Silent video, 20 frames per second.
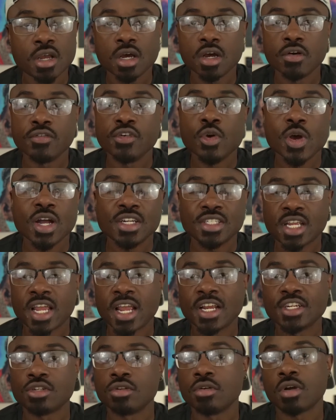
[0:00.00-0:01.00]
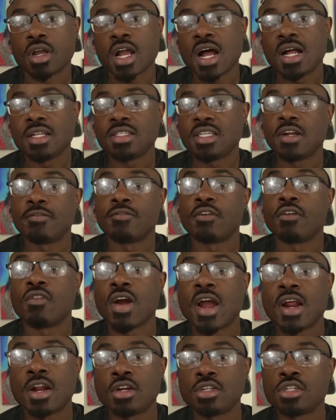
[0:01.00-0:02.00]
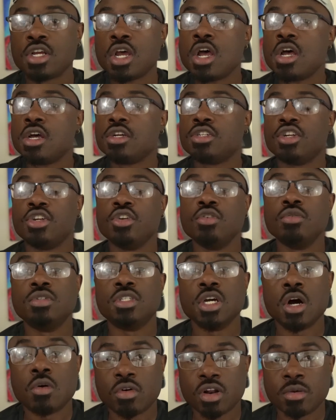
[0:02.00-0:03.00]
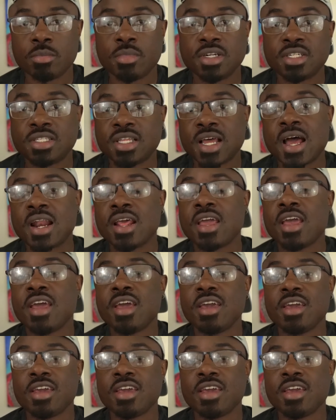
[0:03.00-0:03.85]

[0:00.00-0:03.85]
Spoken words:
of new educational content for writers, so you don't want to miss that.